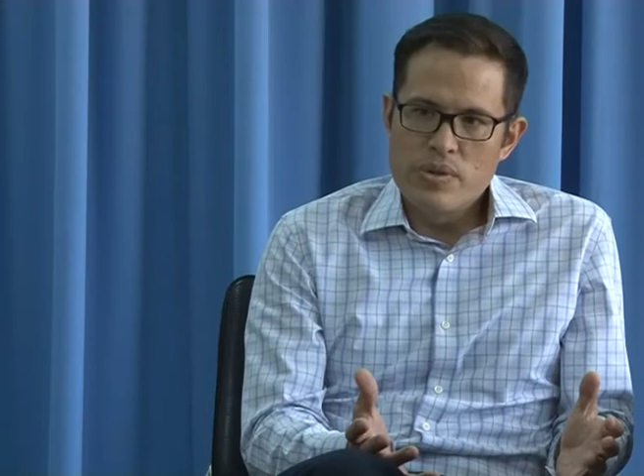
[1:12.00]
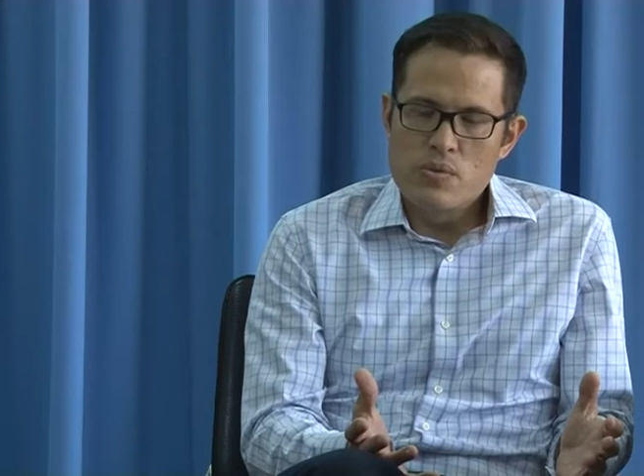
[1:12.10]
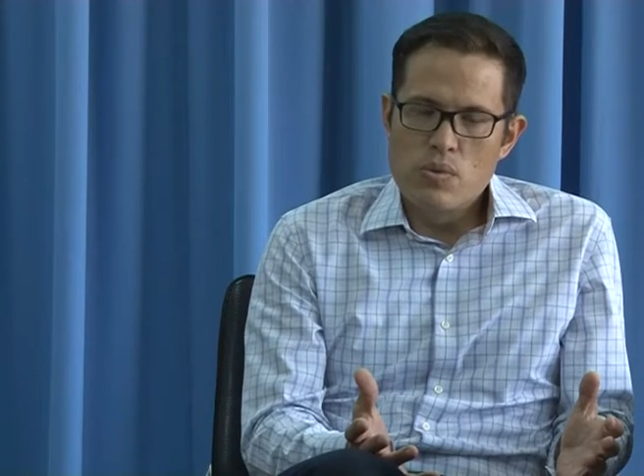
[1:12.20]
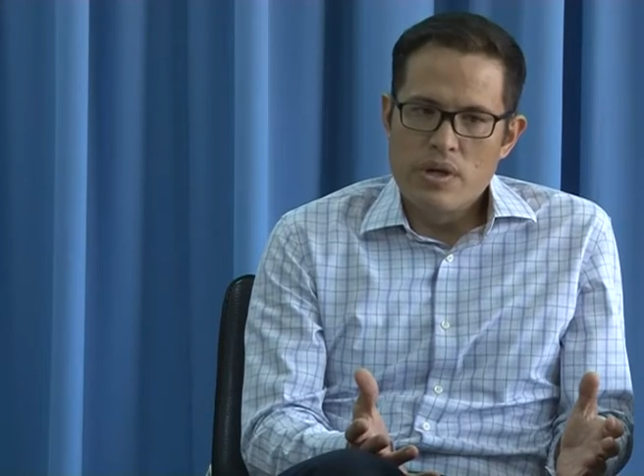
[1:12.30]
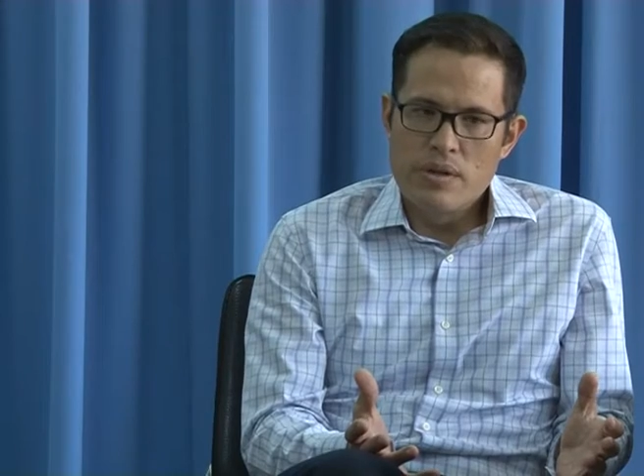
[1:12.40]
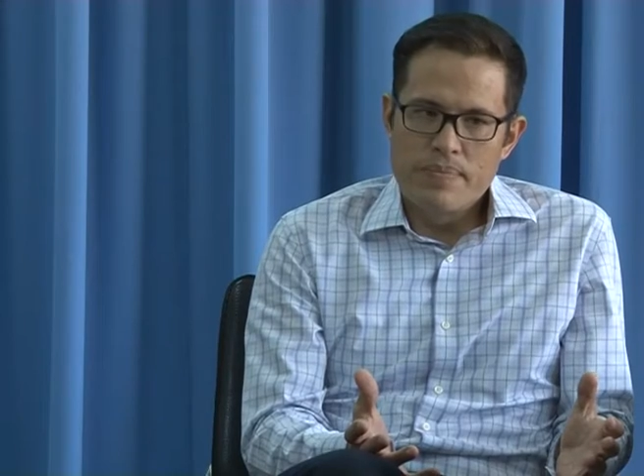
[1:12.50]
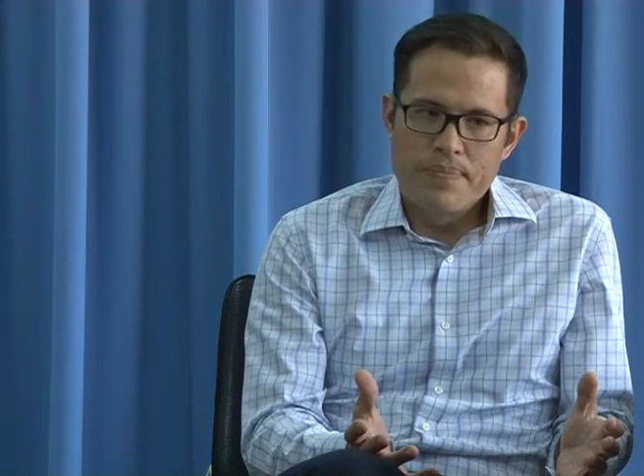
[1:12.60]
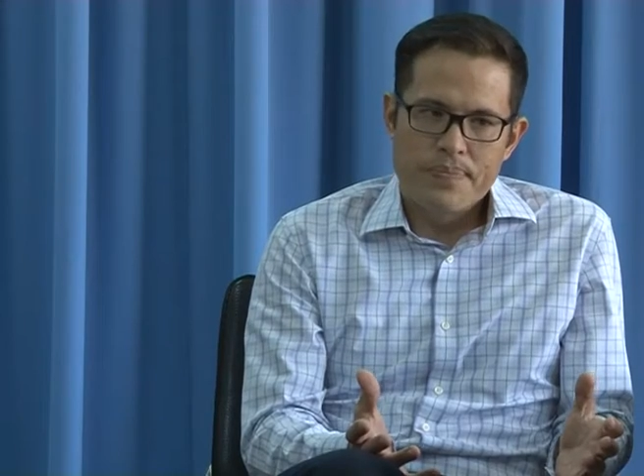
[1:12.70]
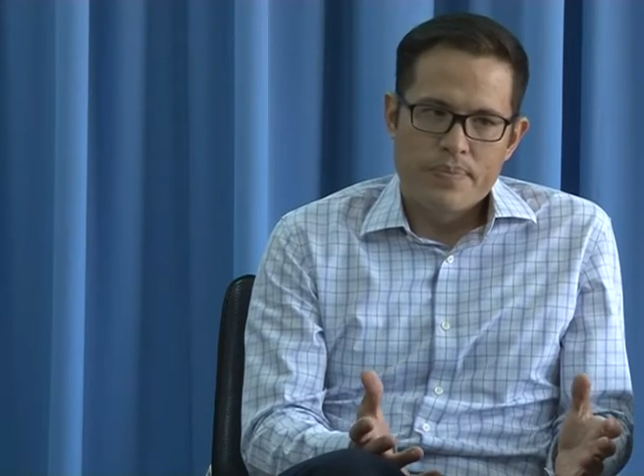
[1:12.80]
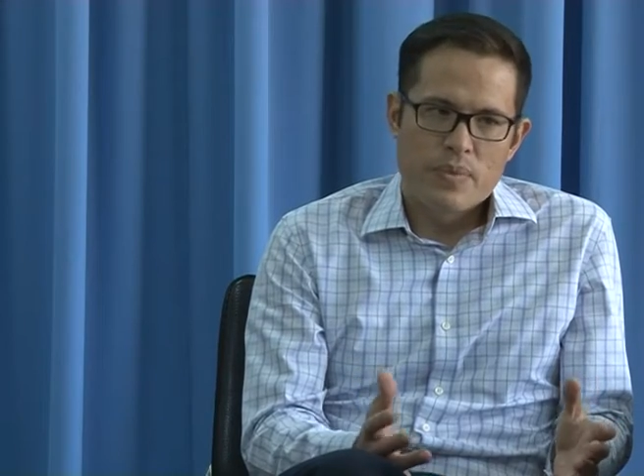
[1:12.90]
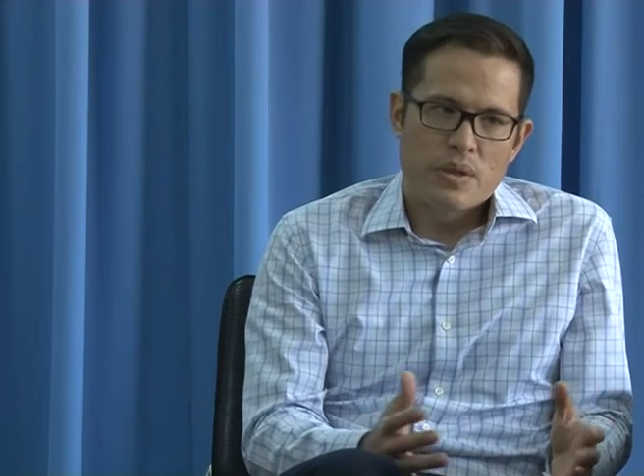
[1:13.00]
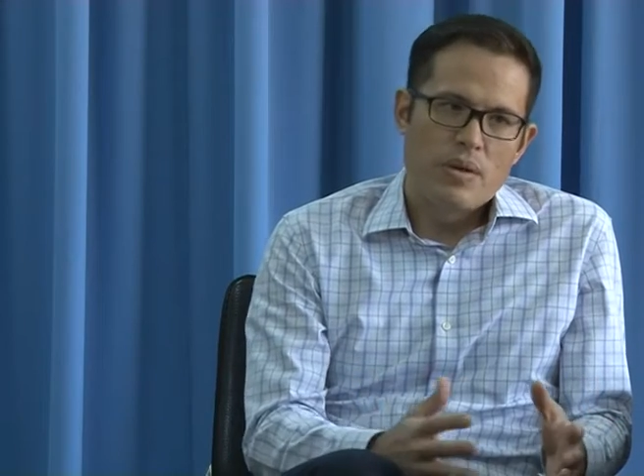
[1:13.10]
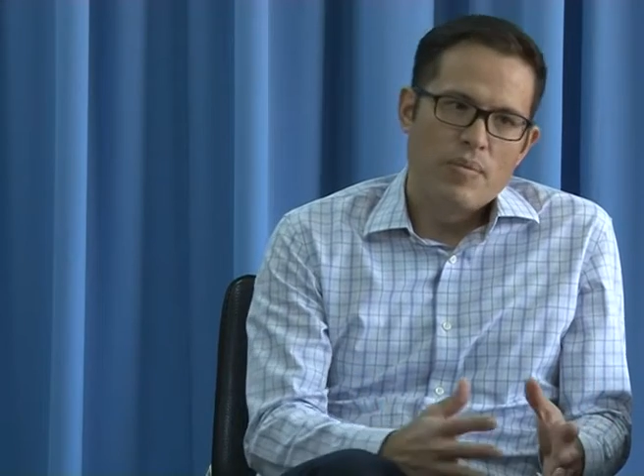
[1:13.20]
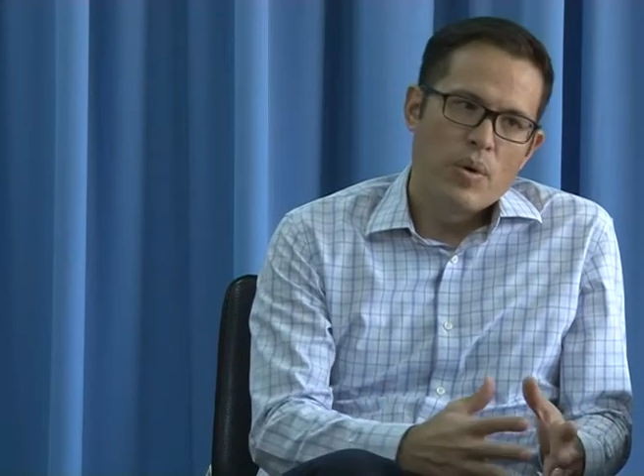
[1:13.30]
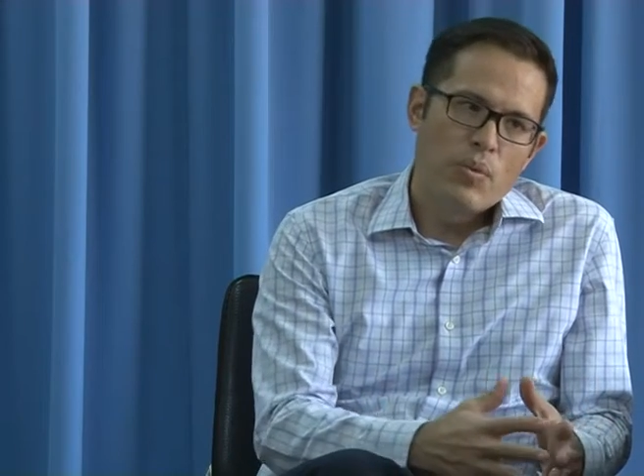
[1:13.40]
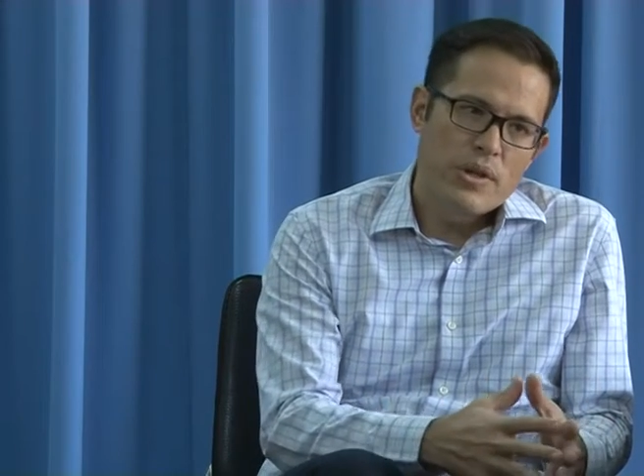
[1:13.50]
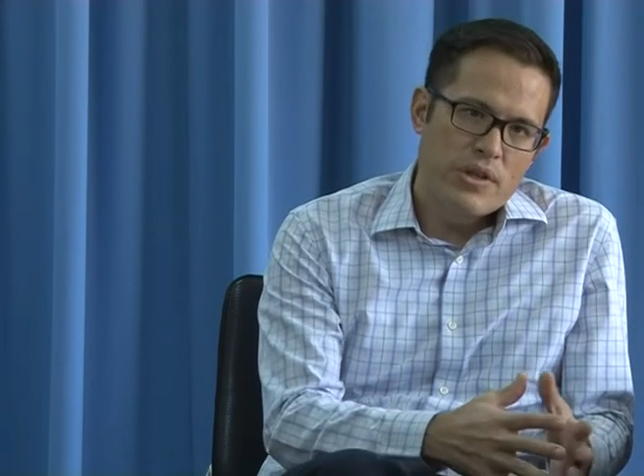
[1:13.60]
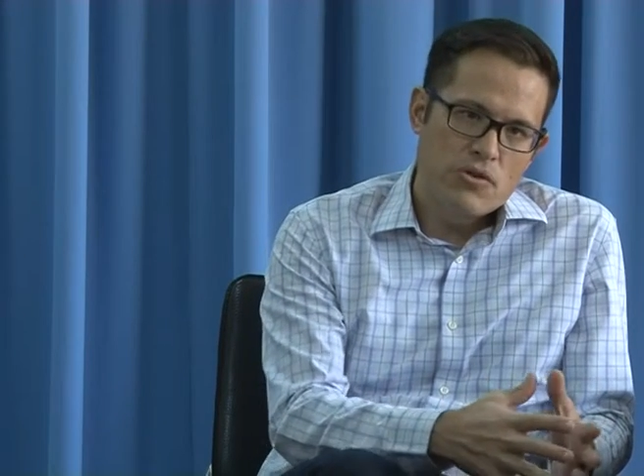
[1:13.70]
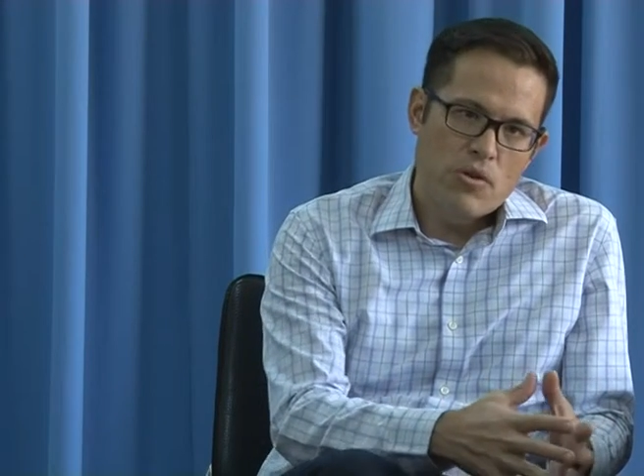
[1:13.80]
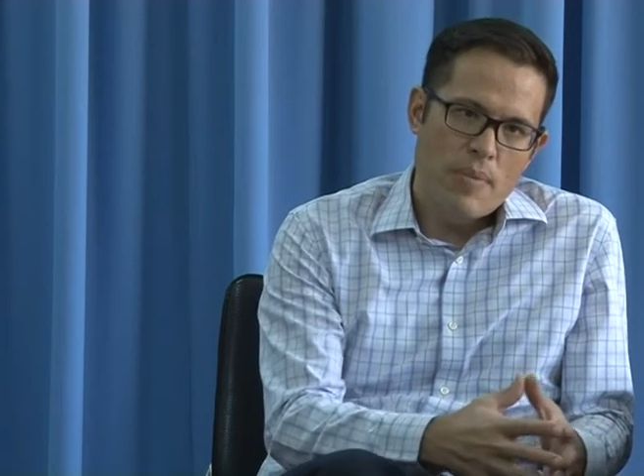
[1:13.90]
as well. But one of
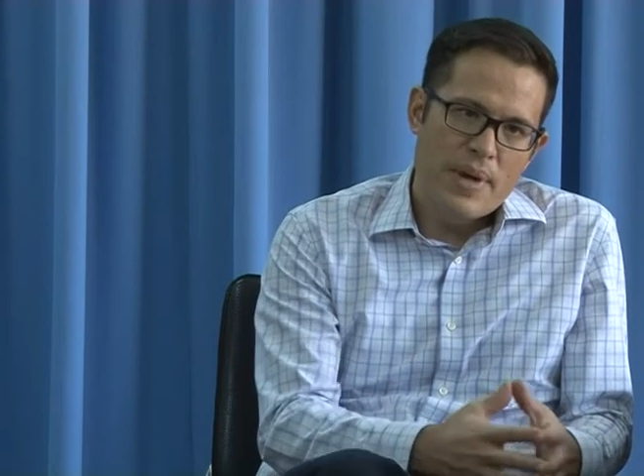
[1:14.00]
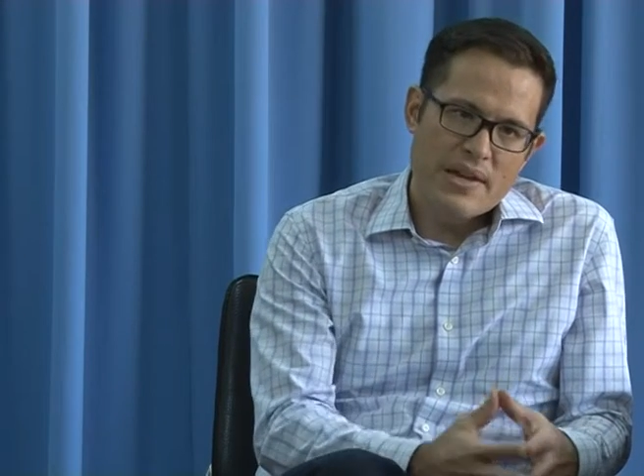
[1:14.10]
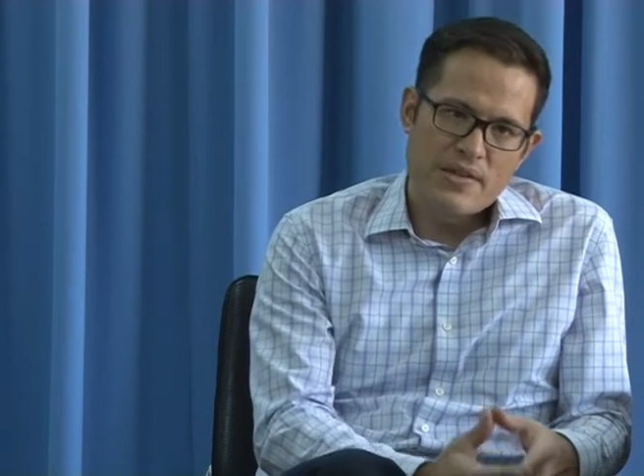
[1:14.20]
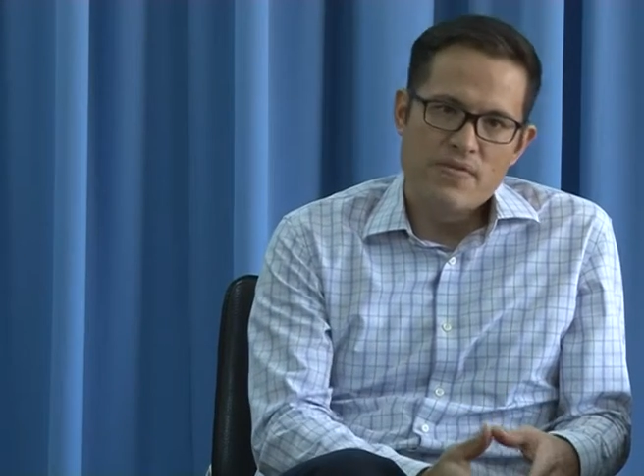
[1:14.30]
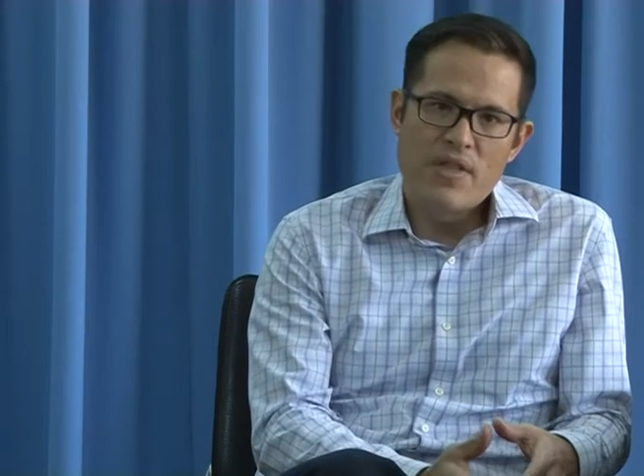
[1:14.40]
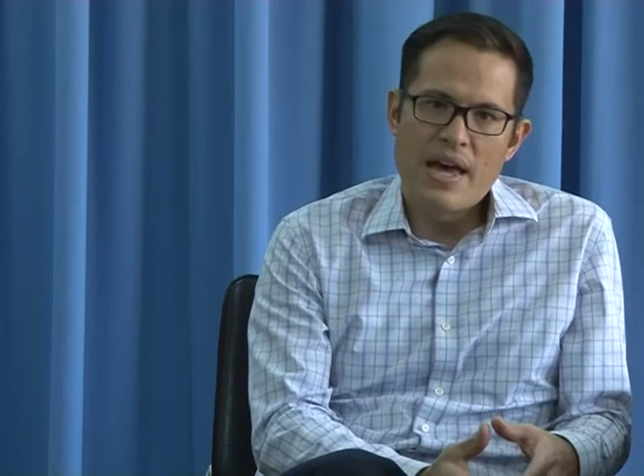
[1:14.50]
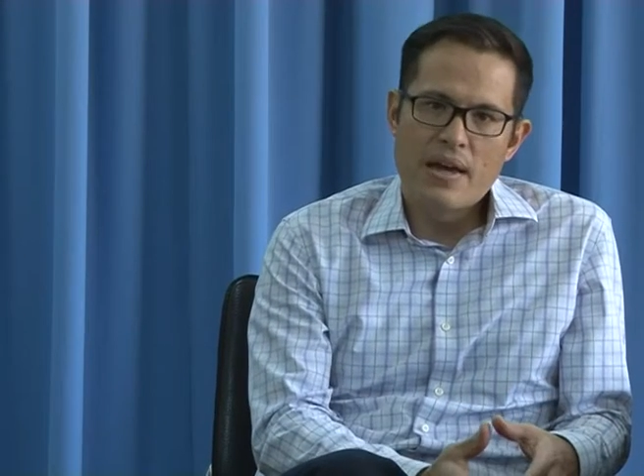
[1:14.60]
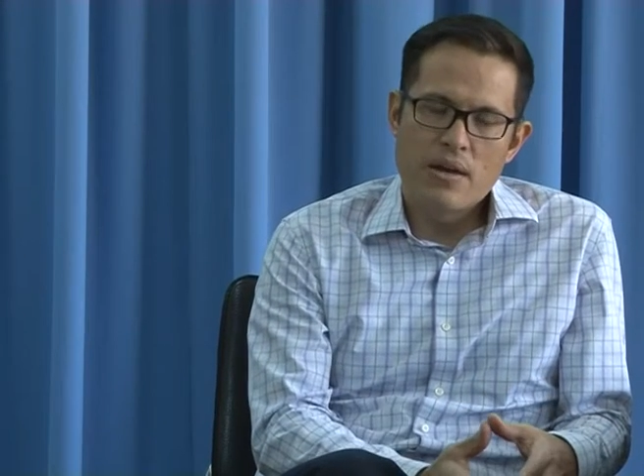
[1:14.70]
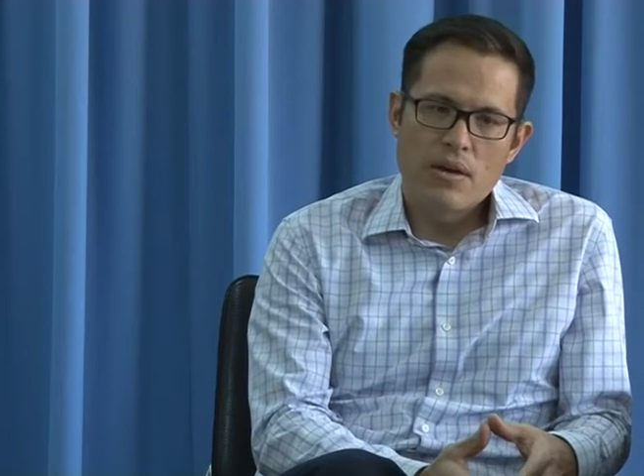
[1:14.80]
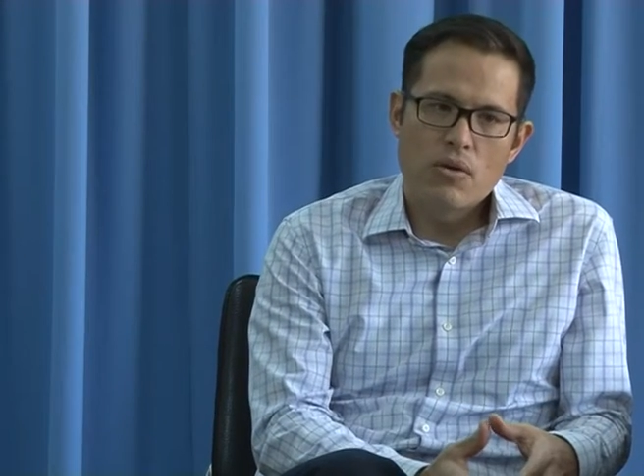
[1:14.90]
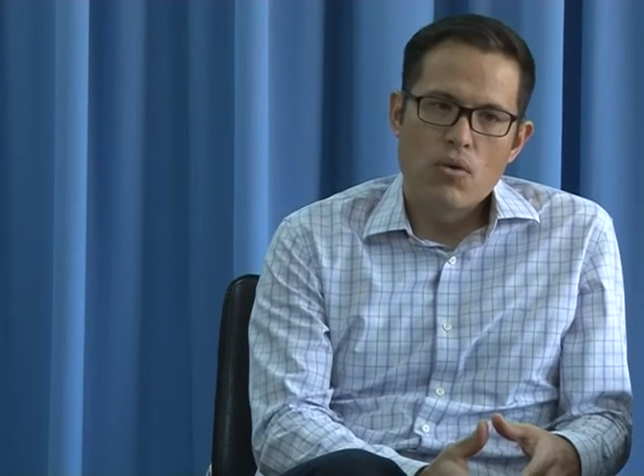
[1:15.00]
the drawbacks of that